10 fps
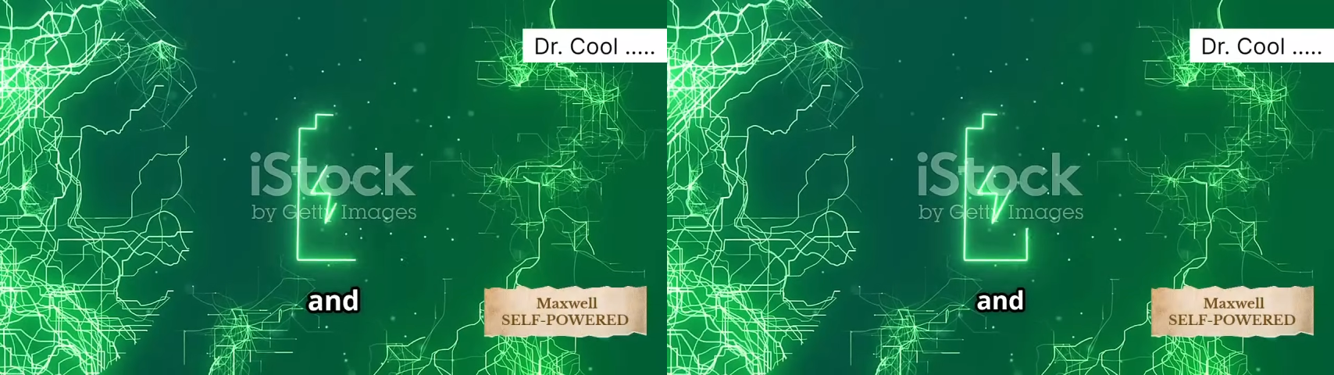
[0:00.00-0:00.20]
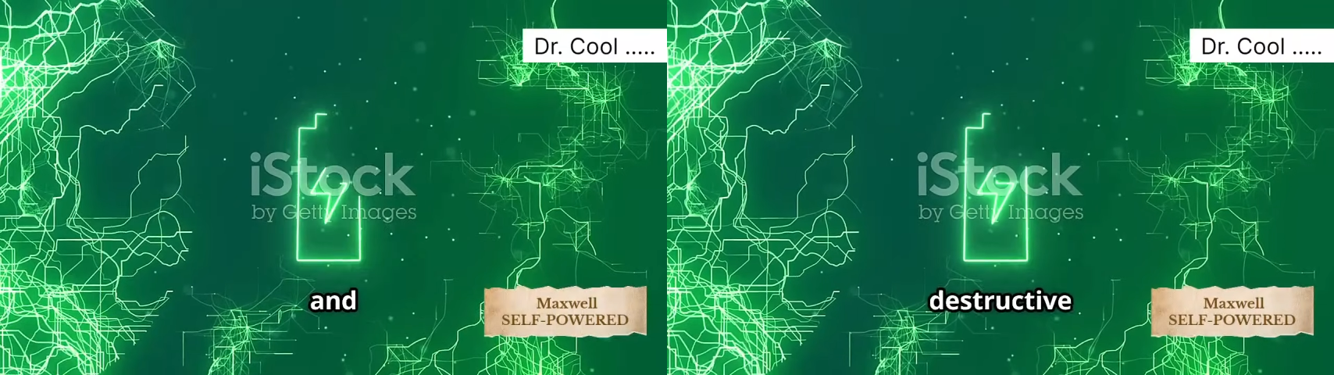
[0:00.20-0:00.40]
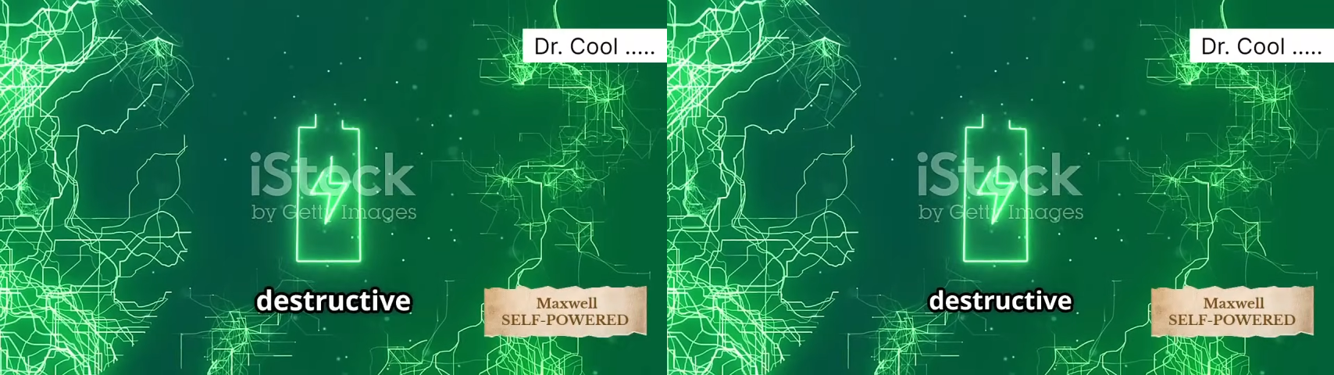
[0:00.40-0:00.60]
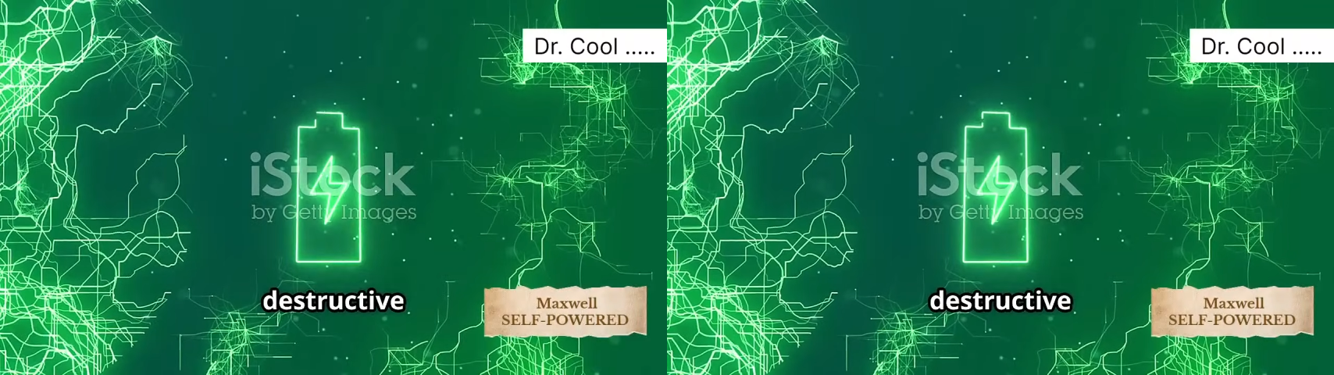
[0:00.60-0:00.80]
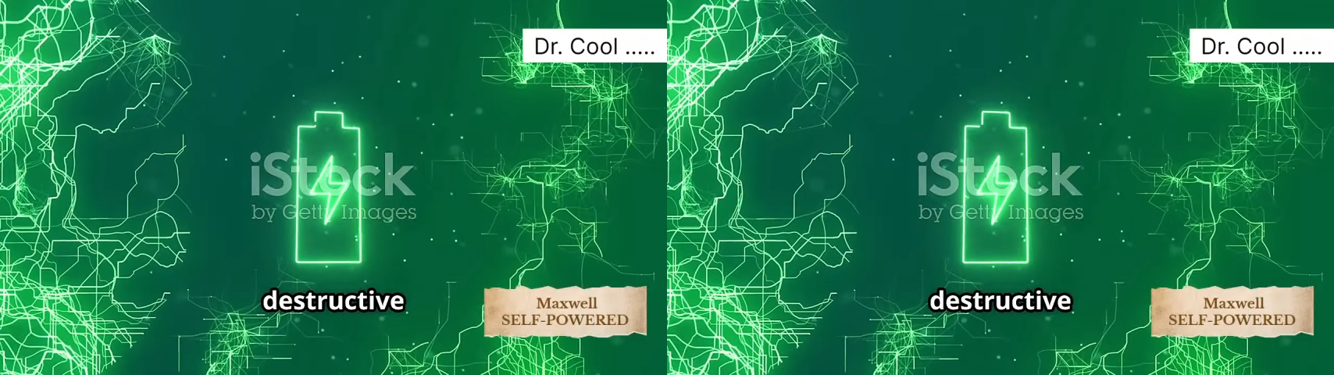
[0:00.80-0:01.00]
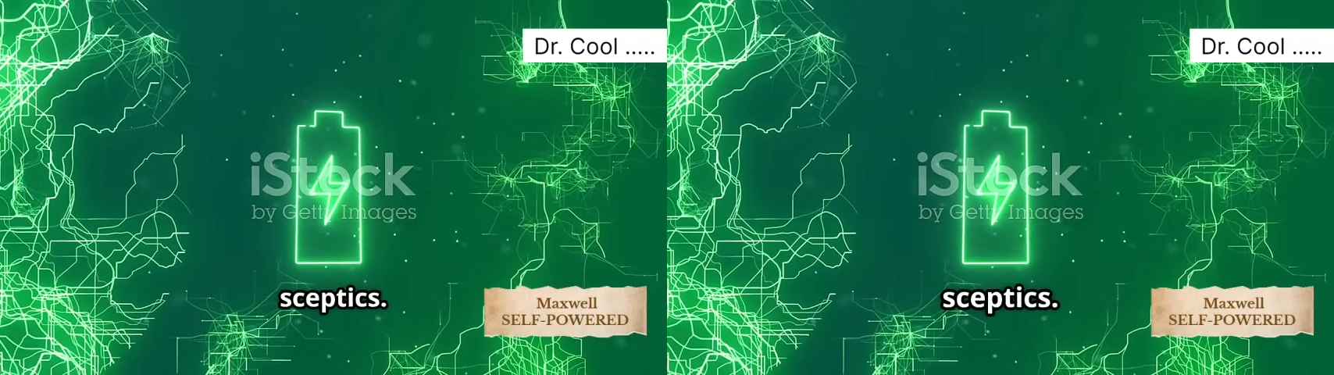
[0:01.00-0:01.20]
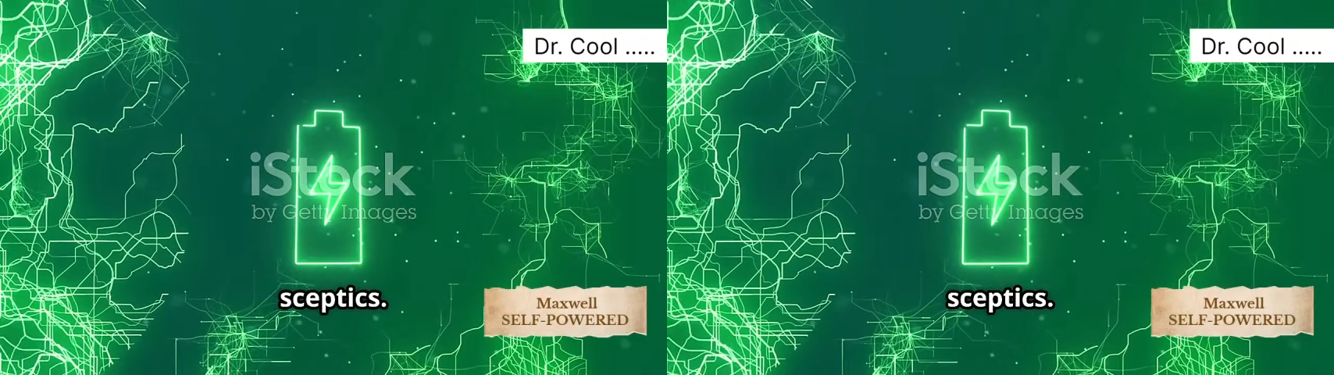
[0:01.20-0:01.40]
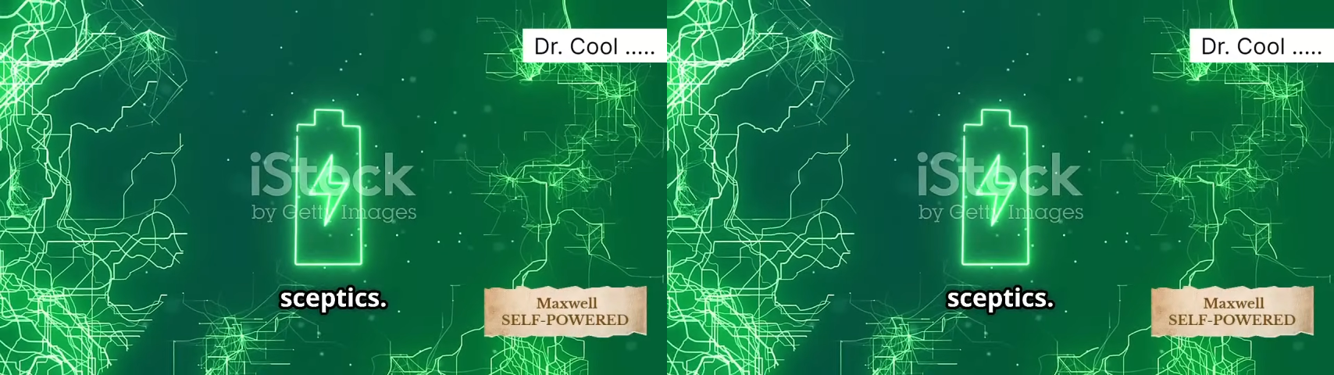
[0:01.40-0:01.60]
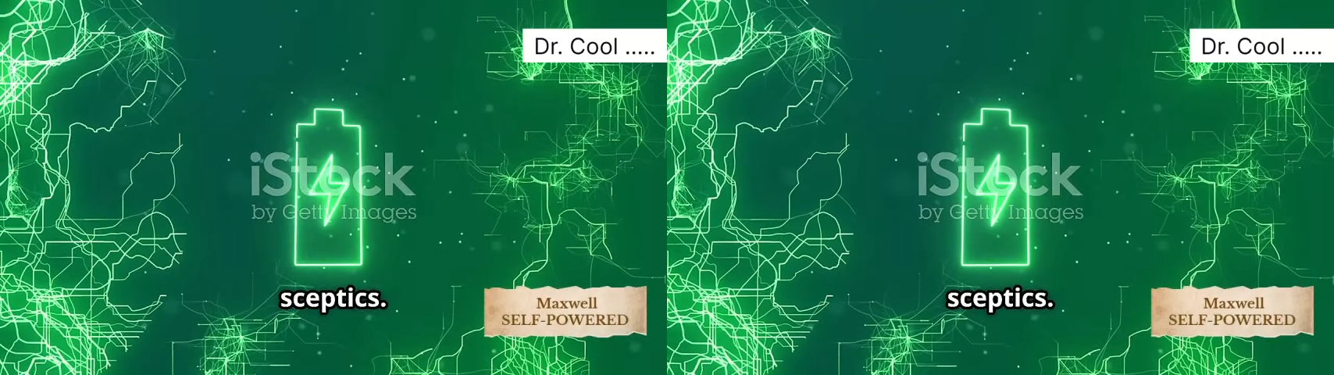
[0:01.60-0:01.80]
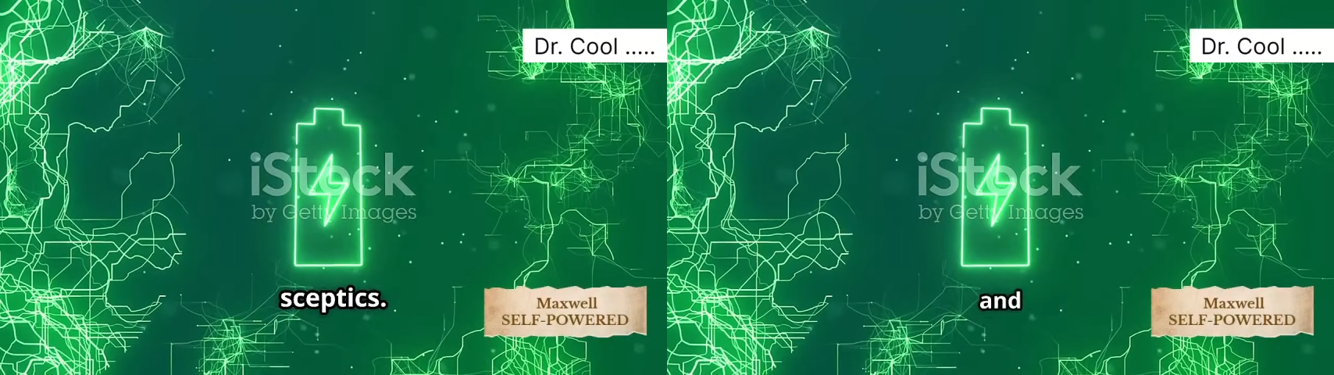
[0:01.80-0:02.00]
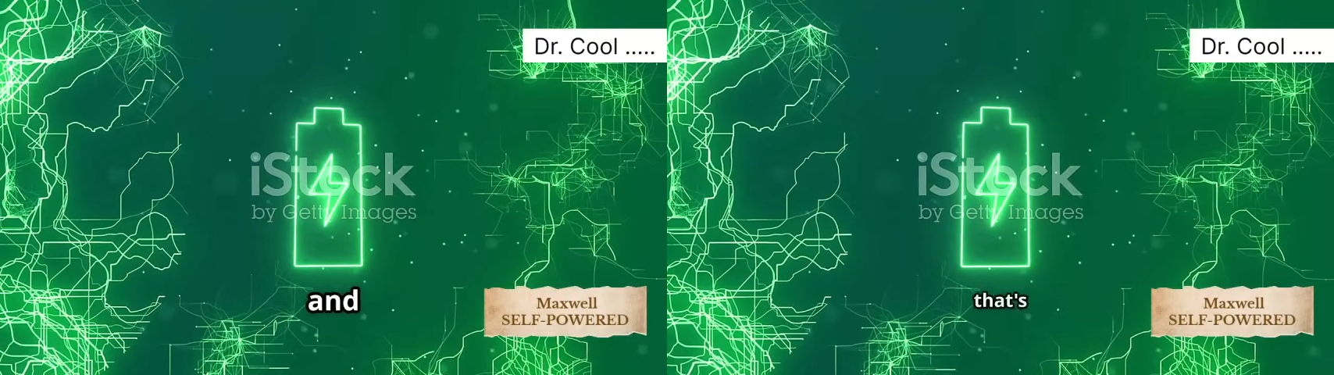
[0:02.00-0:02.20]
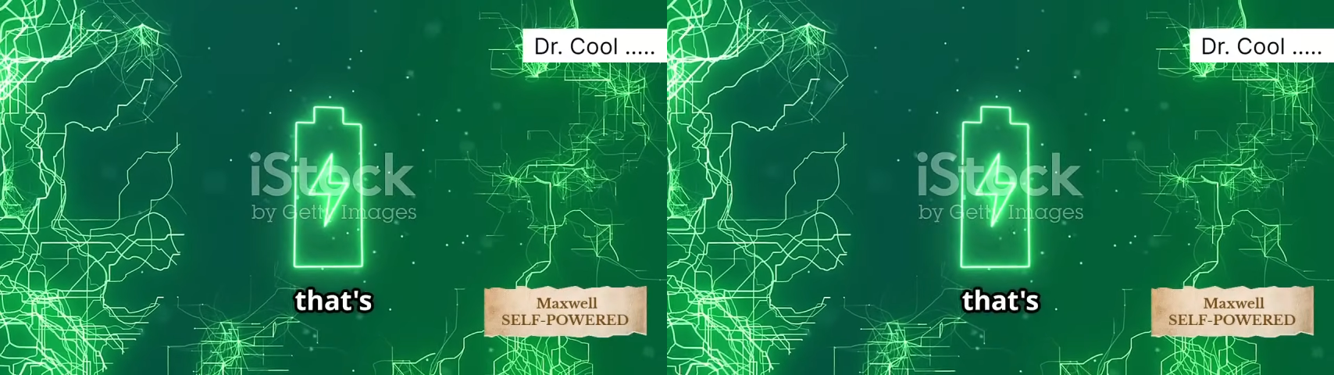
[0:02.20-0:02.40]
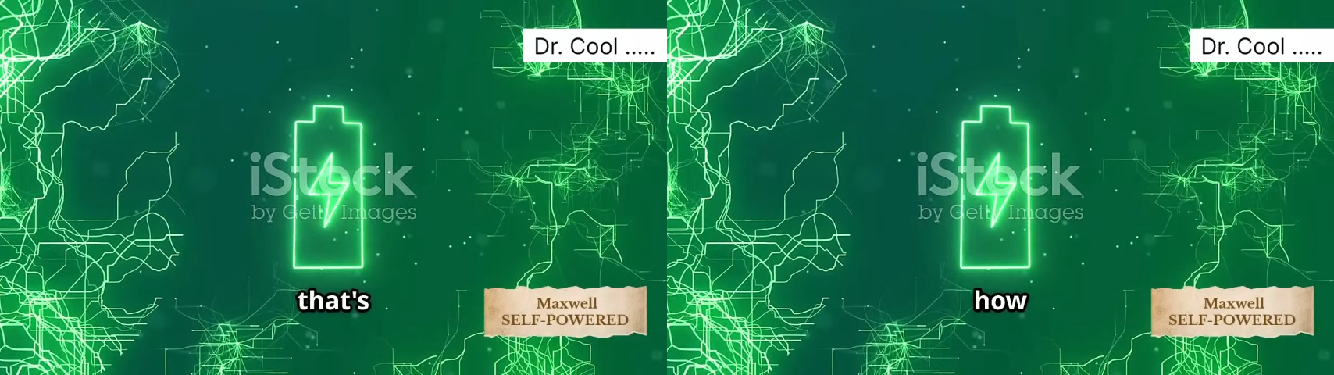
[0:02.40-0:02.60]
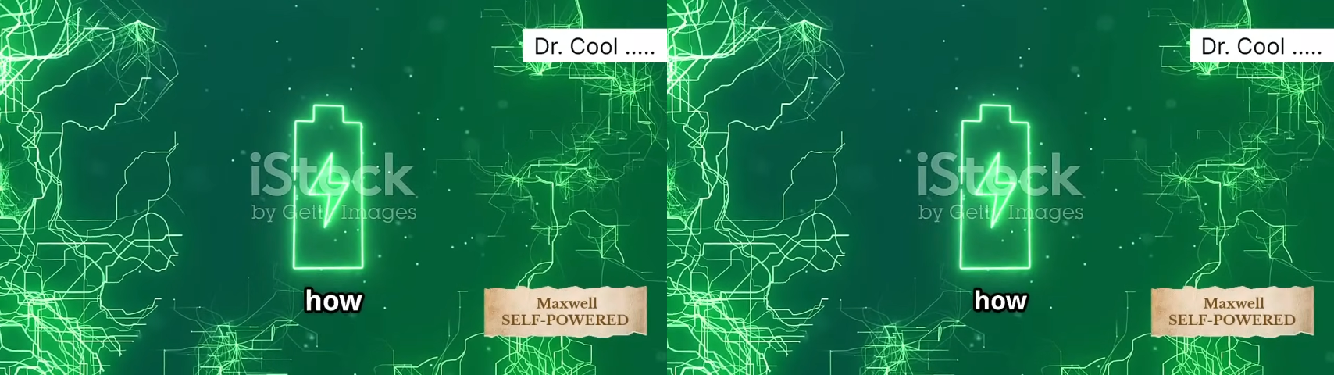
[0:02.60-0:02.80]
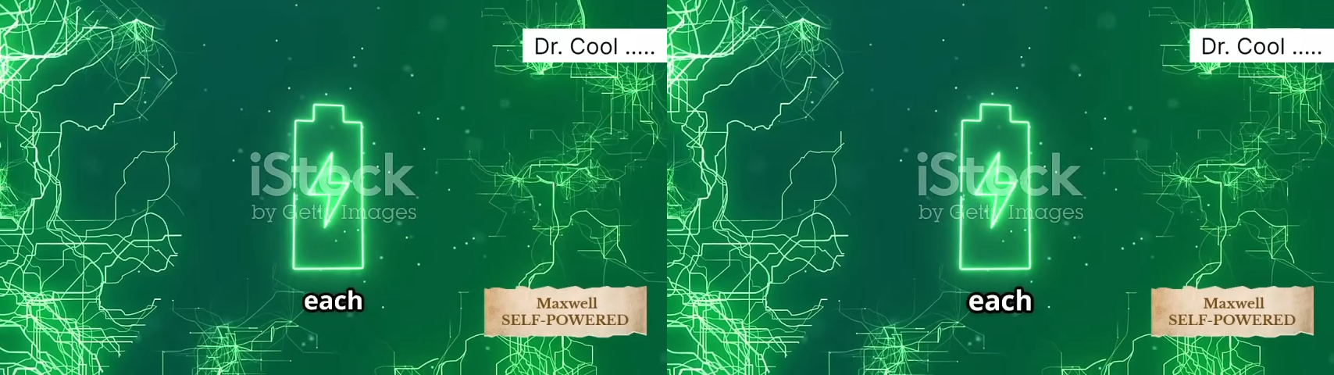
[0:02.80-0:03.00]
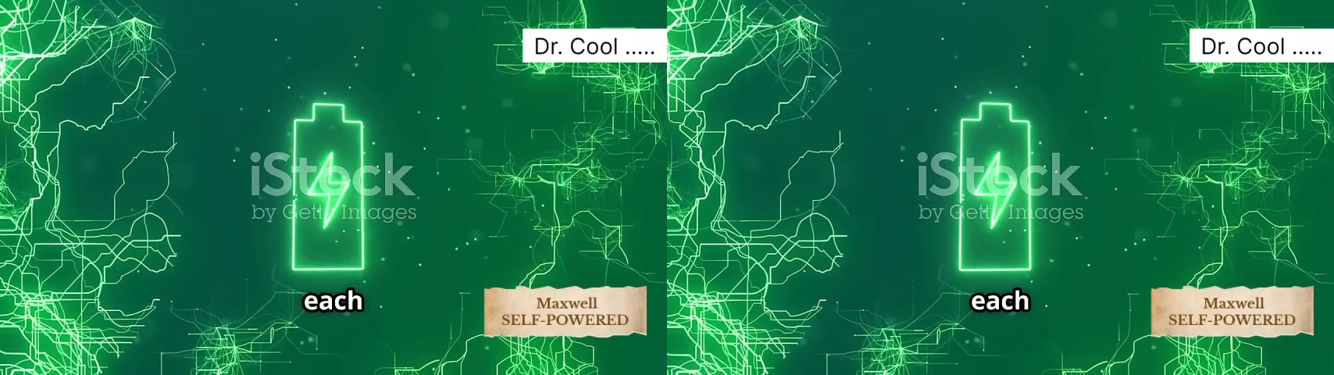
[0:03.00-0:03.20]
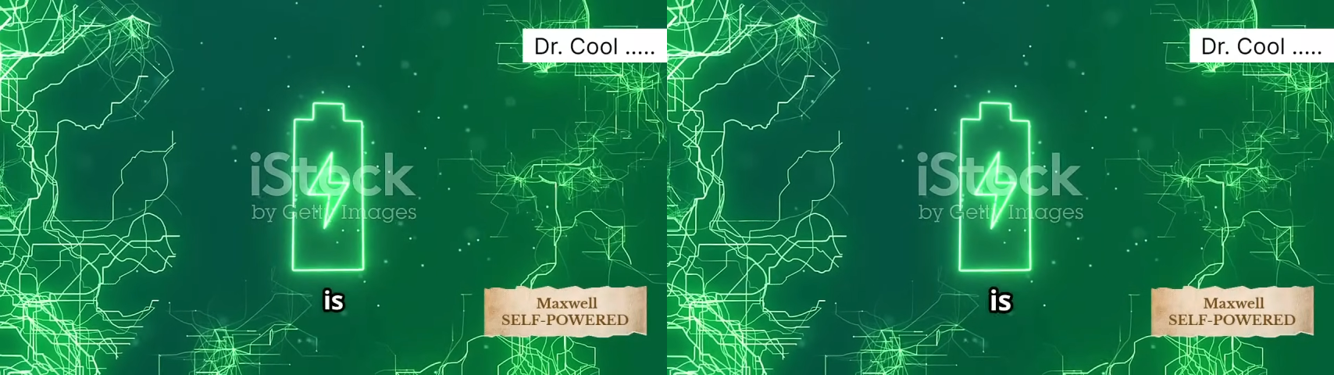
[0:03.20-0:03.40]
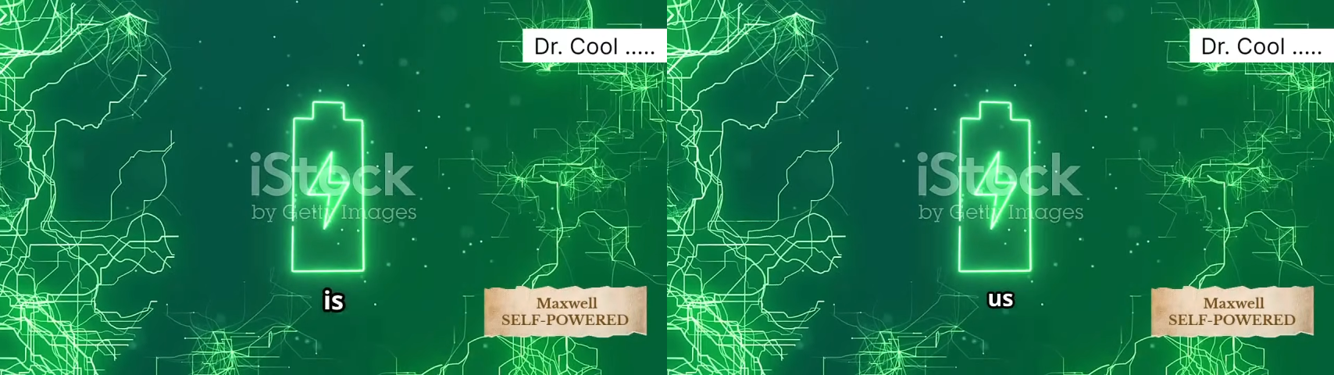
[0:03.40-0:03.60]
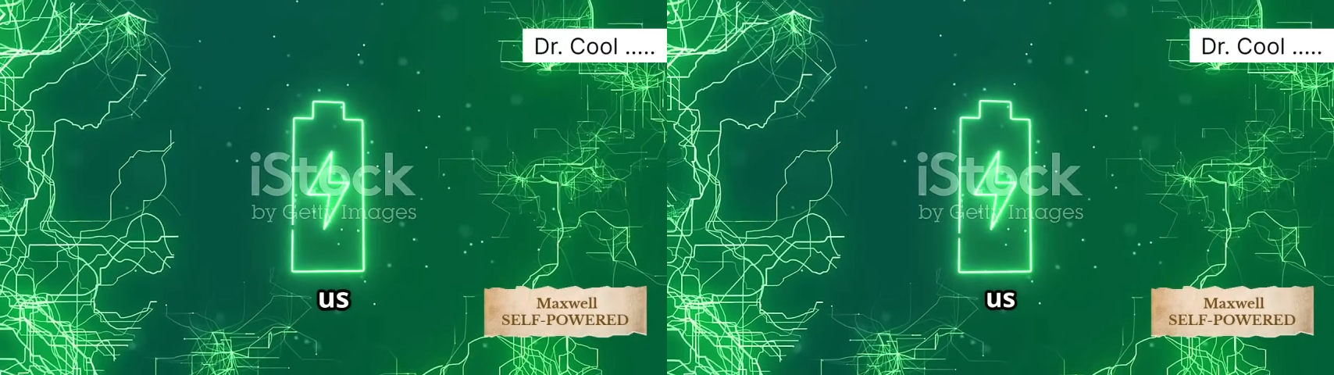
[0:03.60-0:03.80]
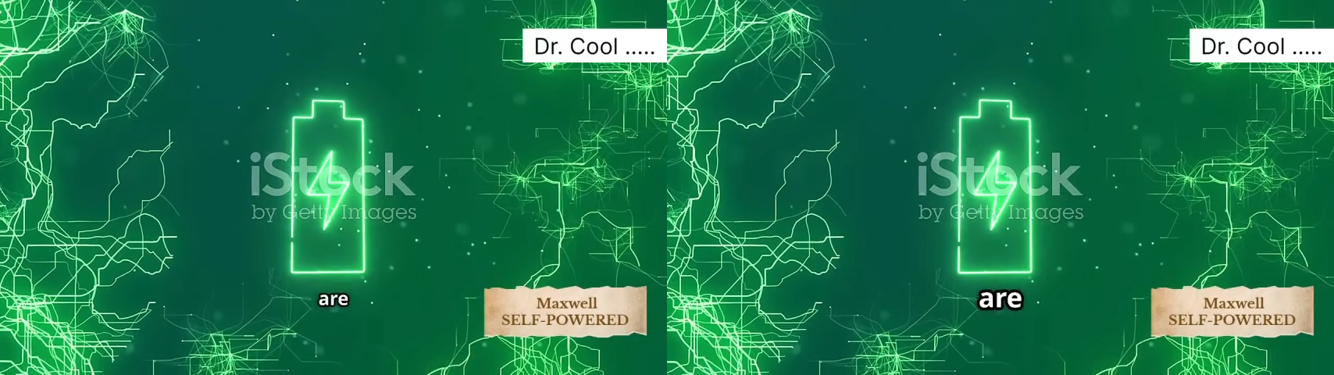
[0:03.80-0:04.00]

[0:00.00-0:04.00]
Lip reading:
(no speaker visible)